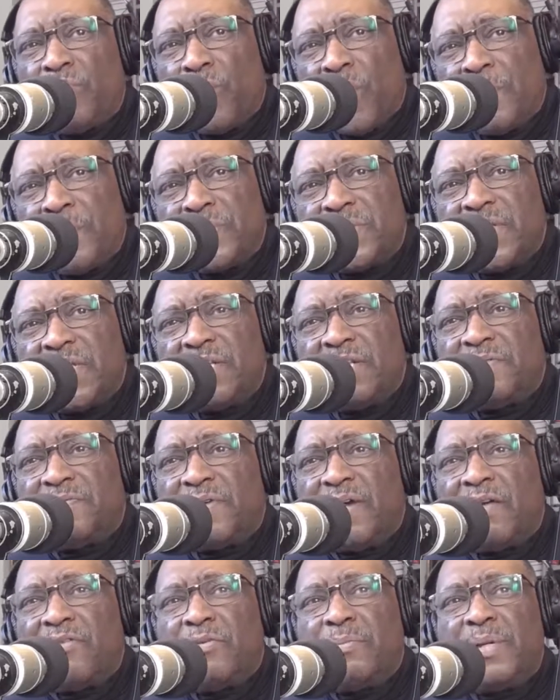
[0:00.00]

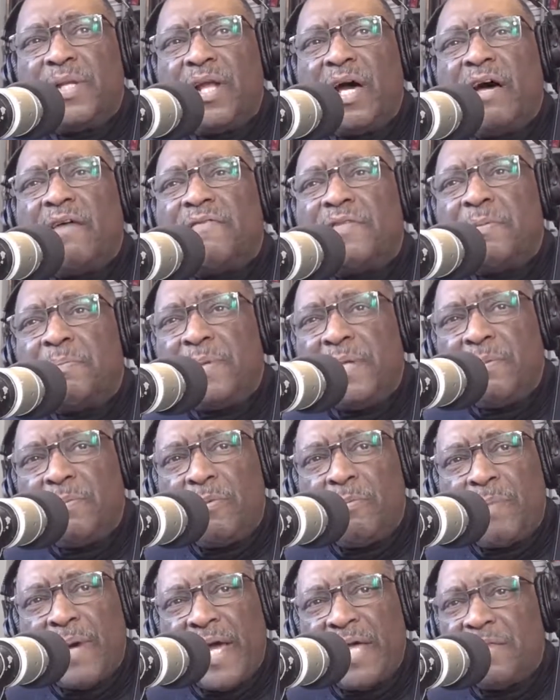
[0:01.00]
representative government of the
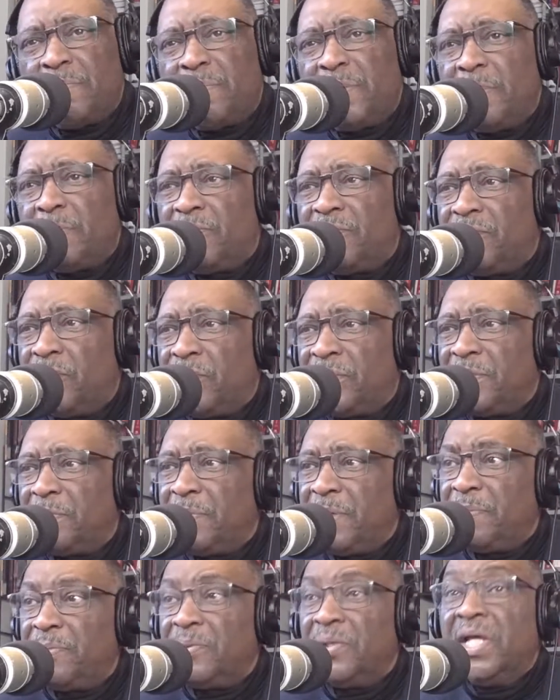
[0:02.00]
people, by the people, for
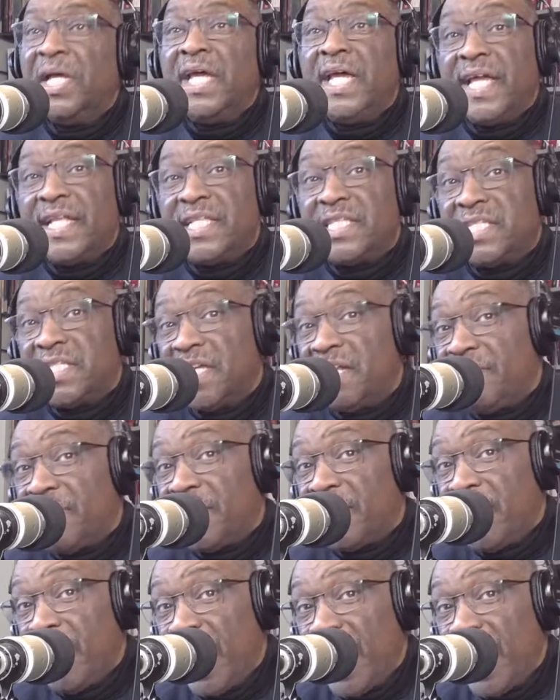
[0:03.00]
the people, instead of a